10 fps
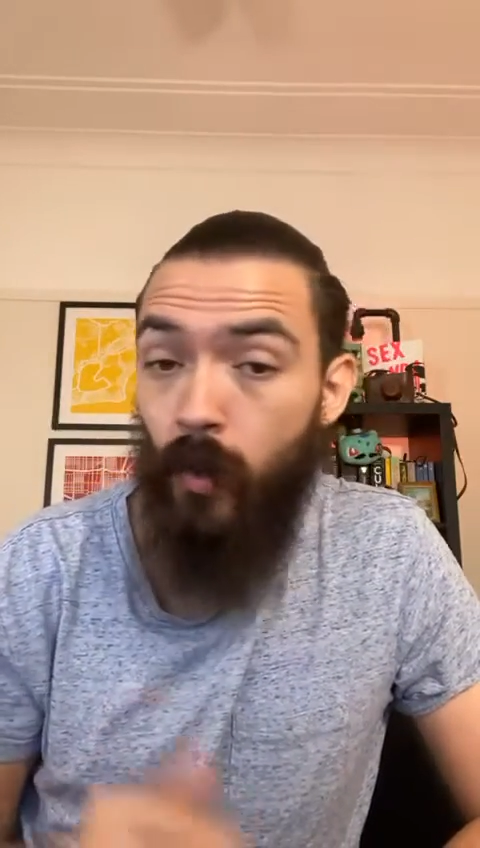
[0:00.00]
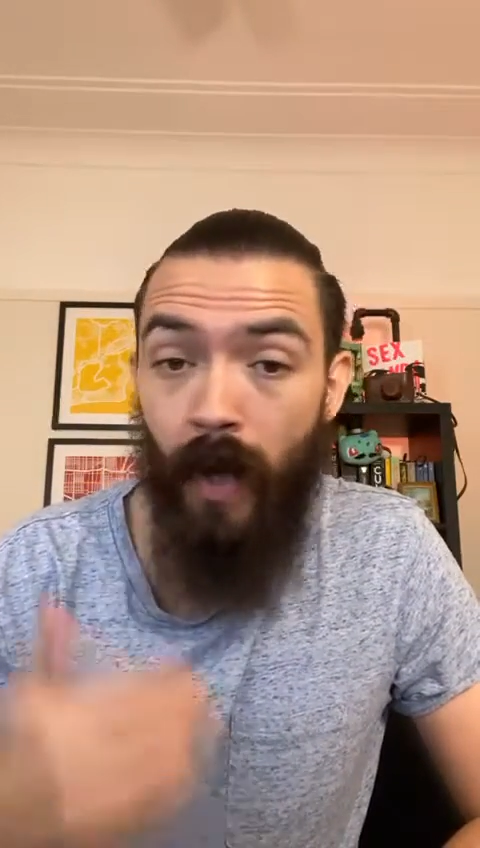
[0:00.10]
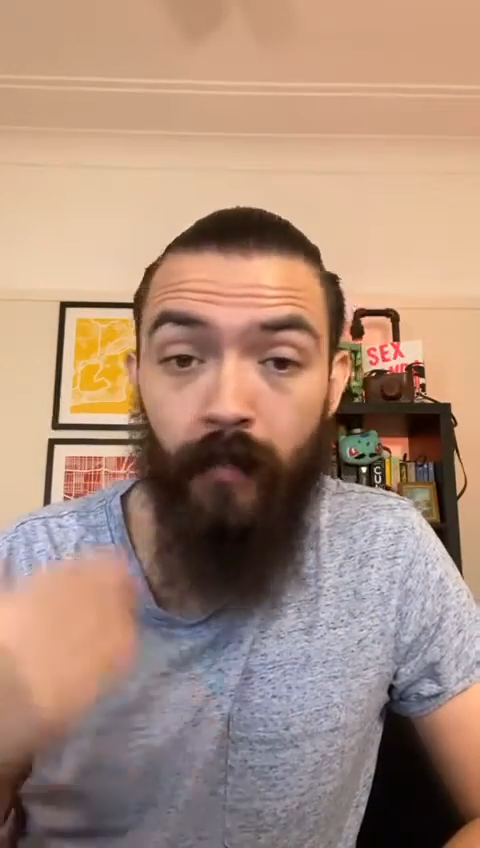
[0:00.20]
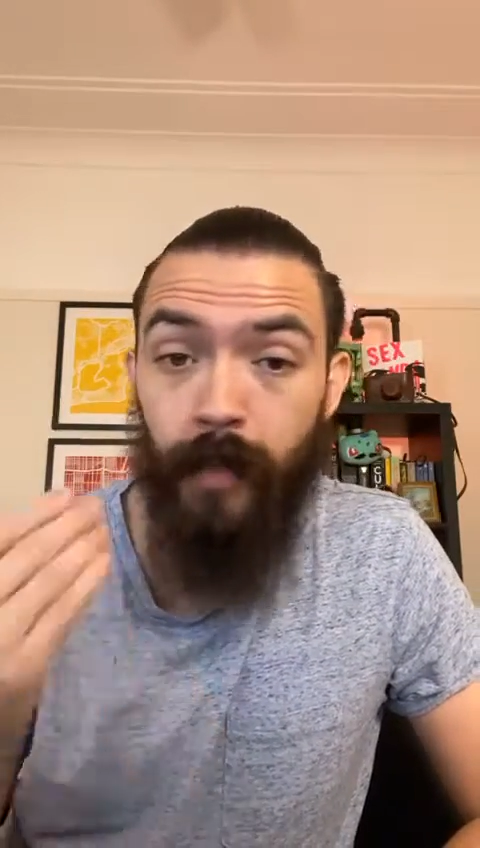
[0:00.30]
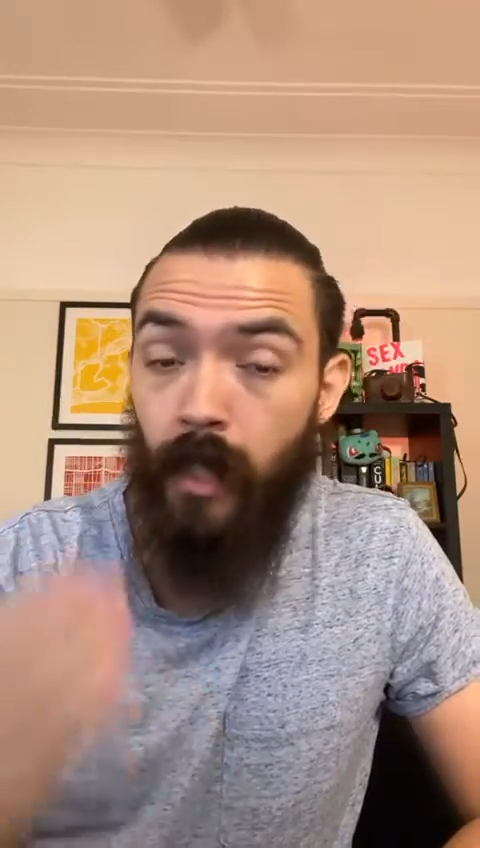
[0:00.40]

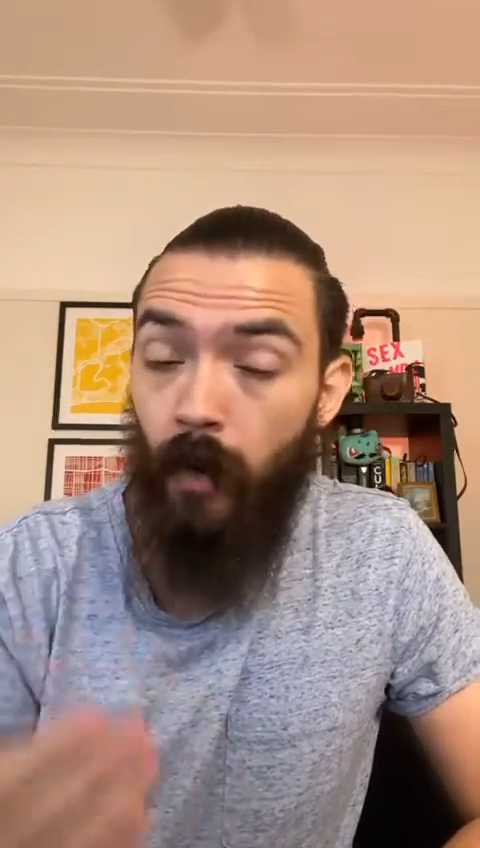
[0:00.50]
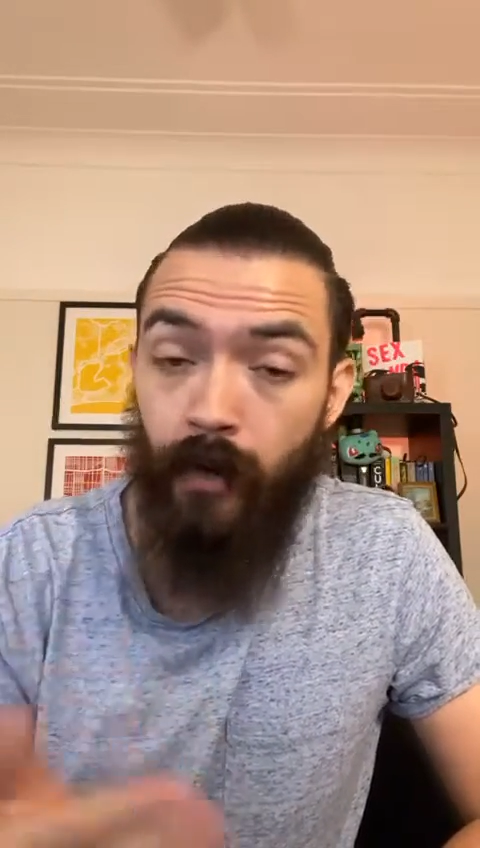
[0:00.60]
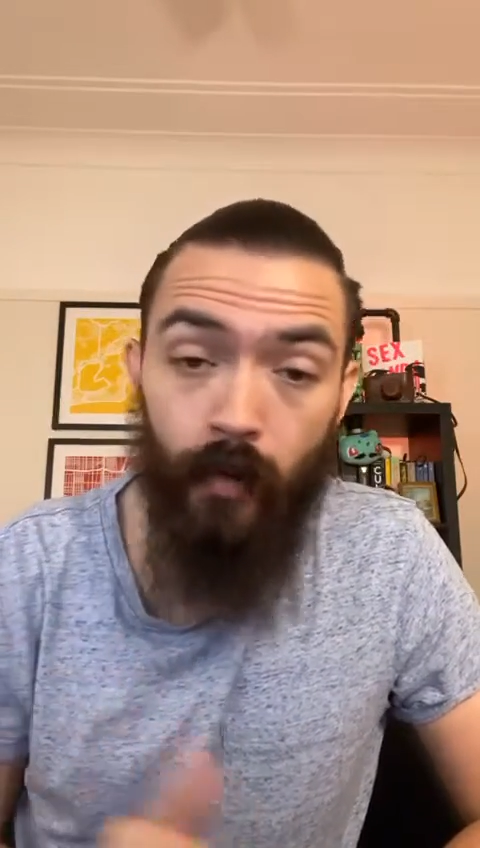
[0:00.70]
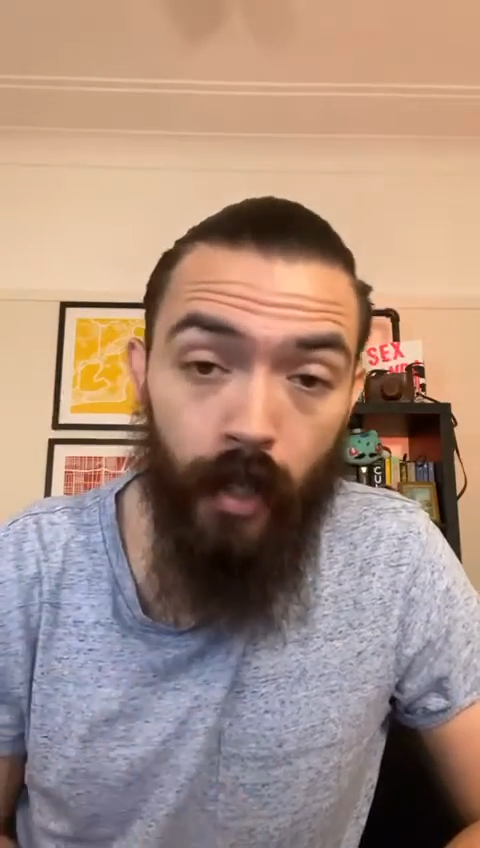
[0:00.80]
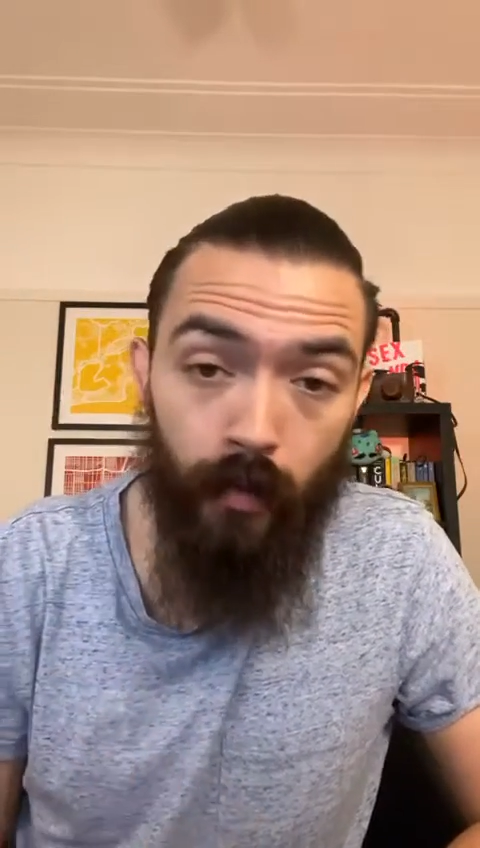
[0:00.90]
have been going
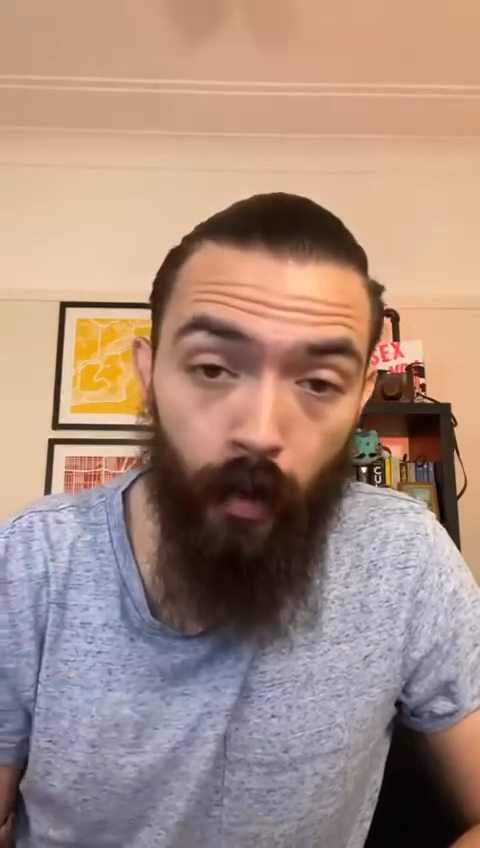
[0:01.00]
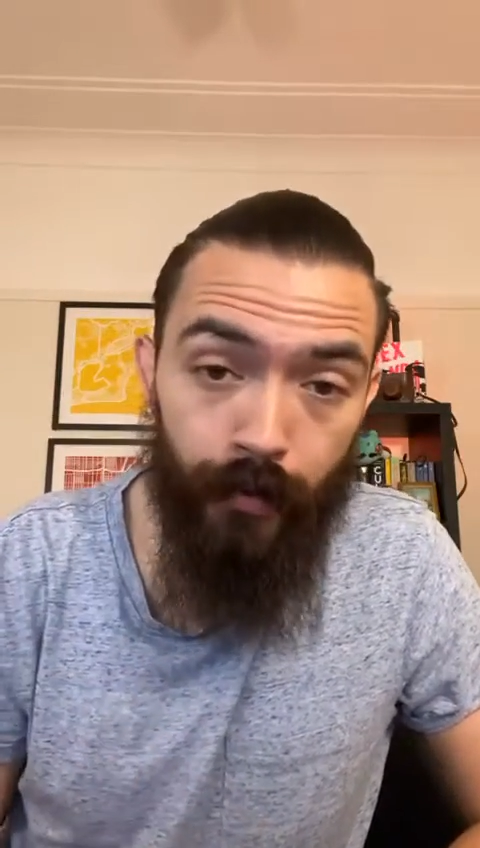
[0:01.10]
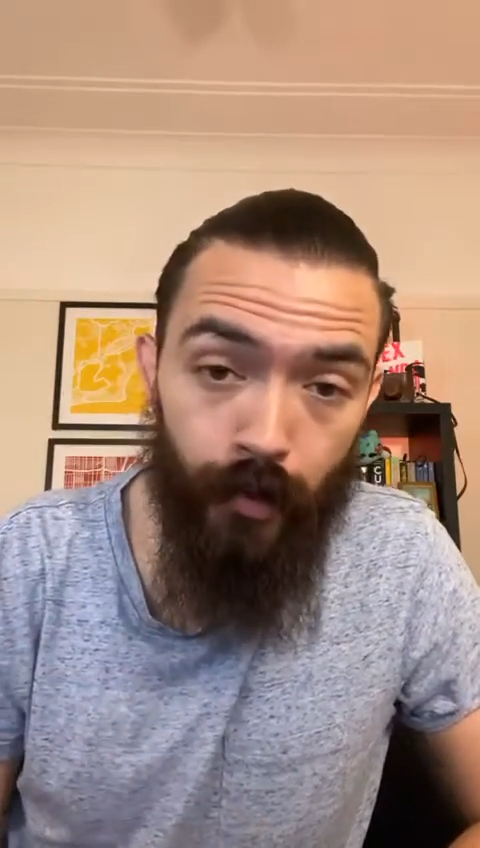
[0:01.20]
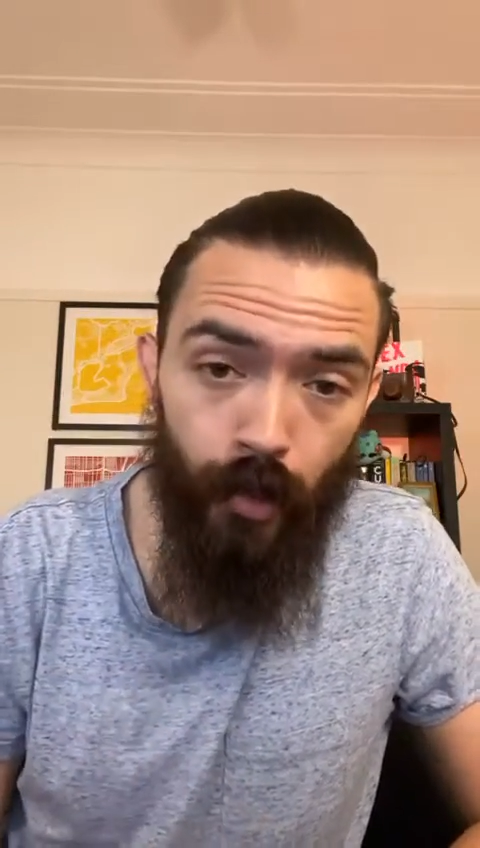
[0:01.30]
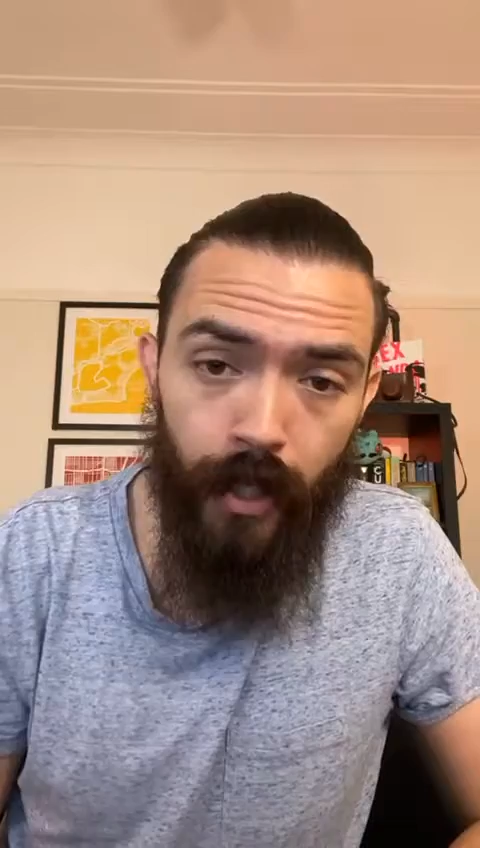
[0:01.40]
through their
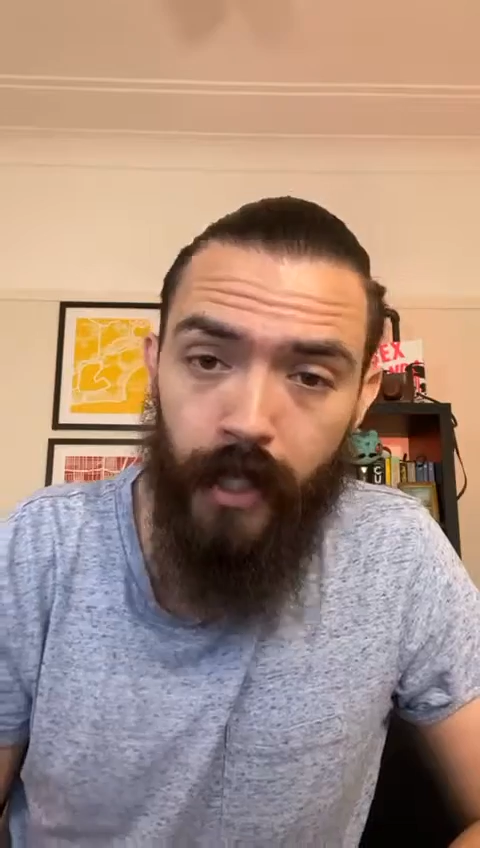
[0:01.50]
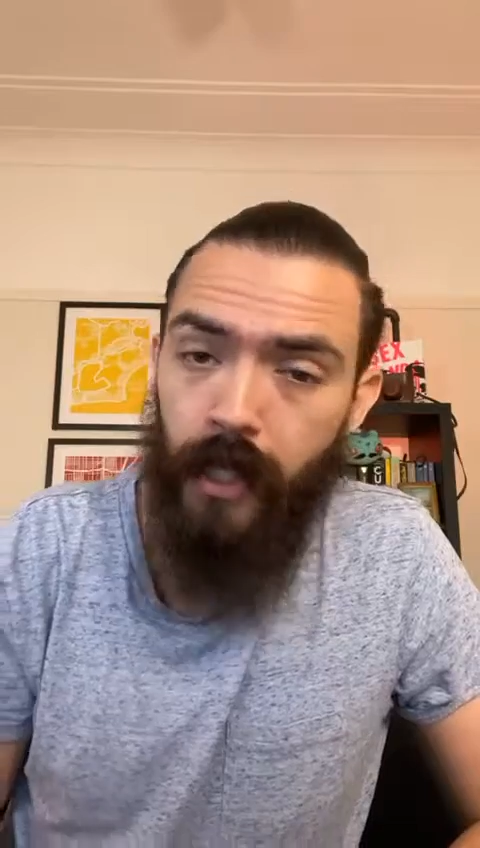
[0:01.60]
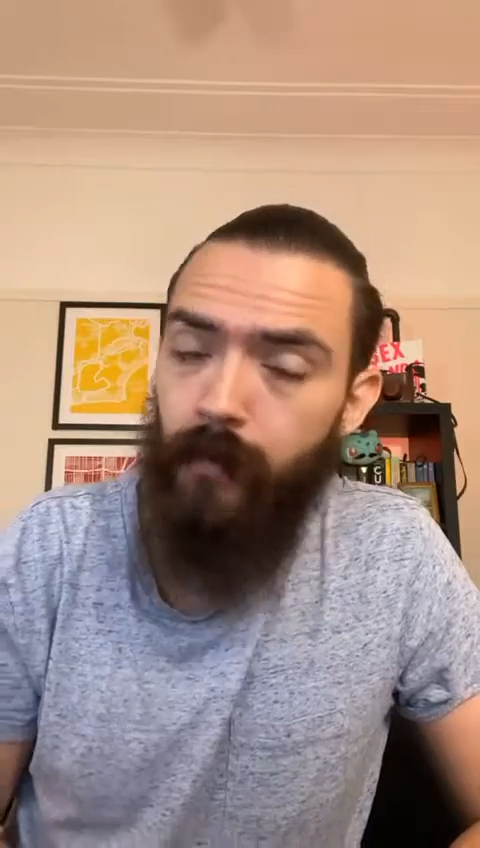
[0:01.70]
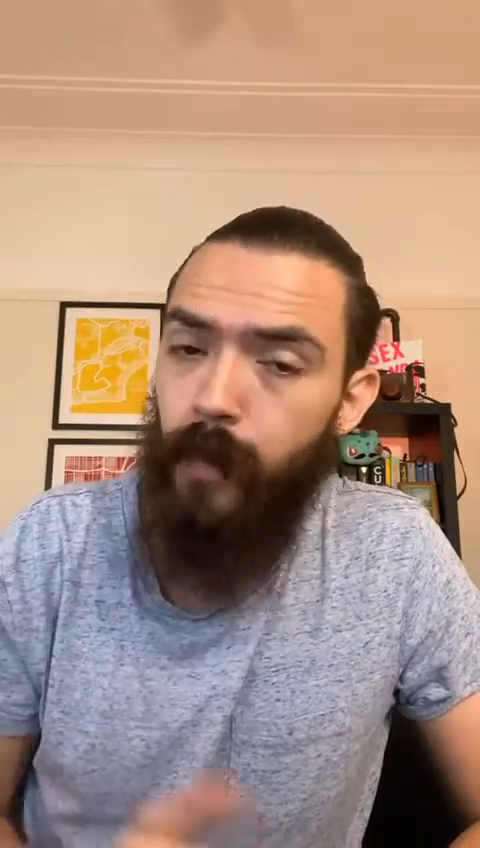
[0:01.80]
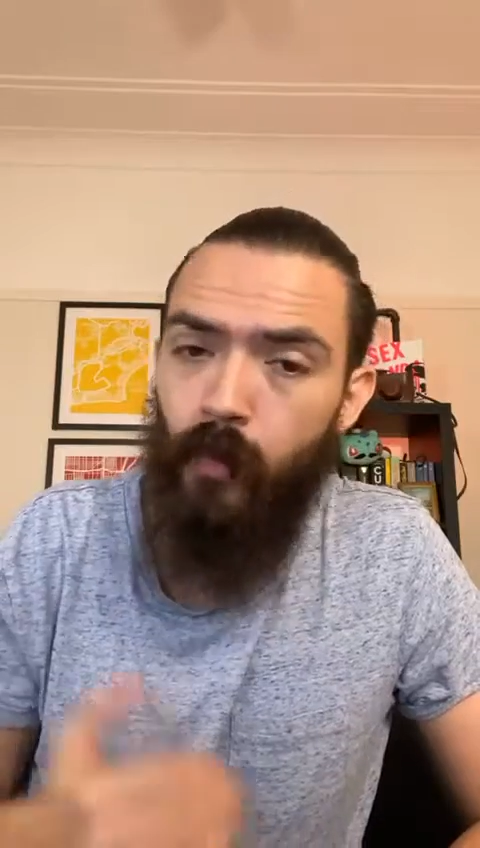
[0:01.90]
growth journey
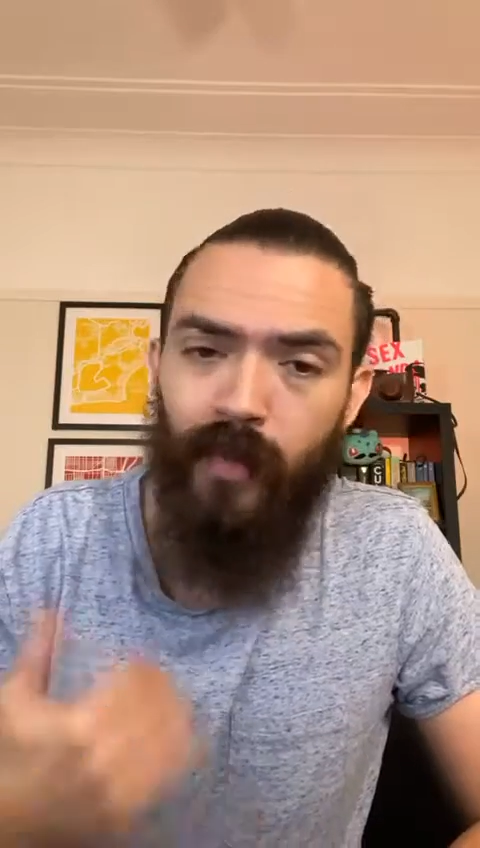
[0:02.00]
have been